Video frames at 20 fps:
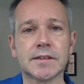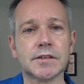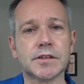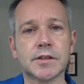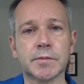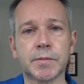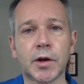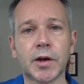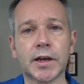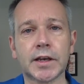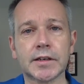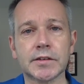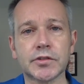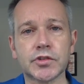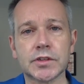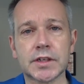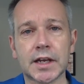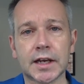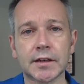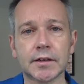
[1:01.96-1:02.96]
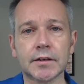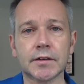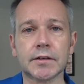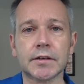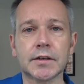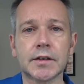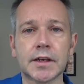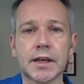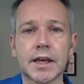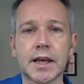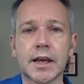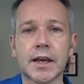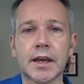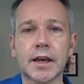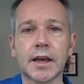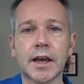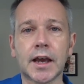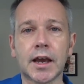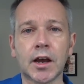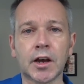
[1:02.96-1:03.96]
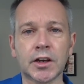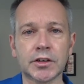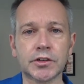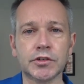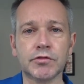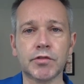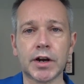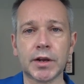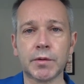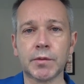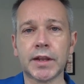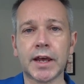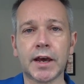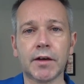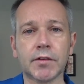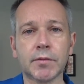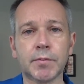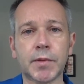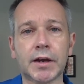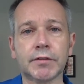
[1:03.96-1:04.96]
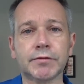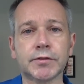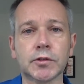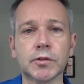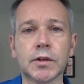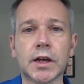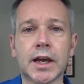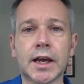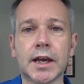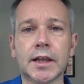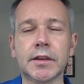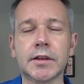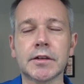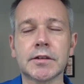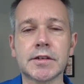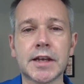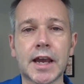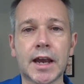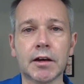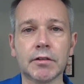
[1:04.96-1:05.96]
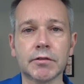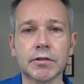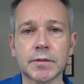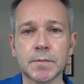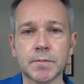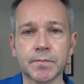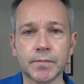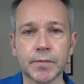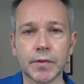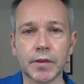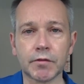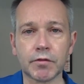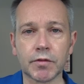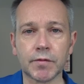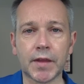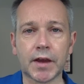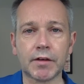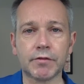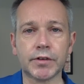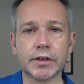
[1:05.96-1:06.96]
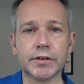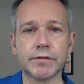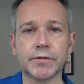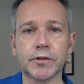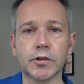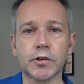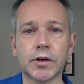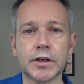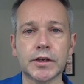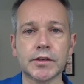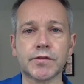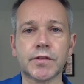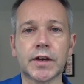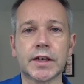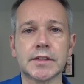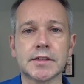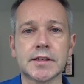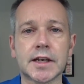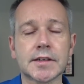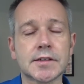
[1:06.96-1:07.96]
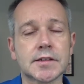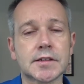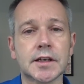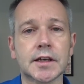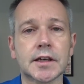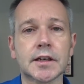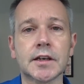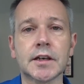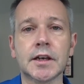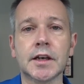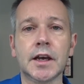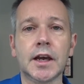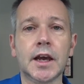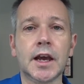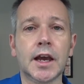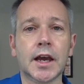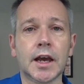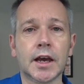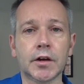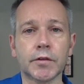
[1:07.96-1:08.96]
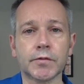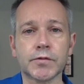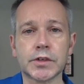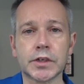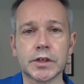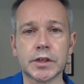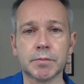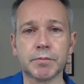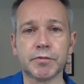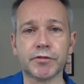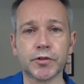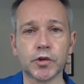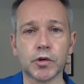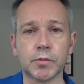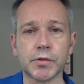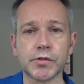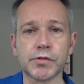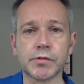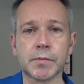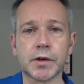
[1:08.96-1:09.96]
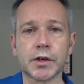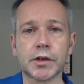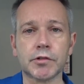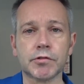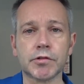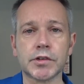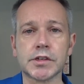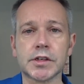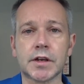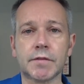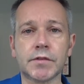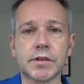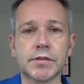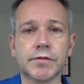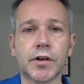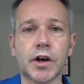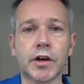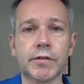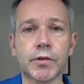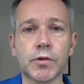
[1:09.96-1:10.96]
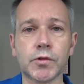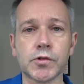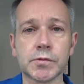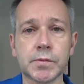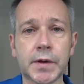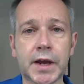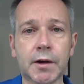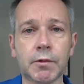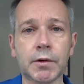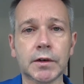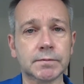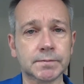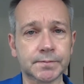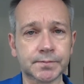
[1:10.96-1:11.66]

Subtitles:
the bike as standard. I do run it without the baffle, and the sound from that V4 is fantastic, and obviously the performance from 175 horsepower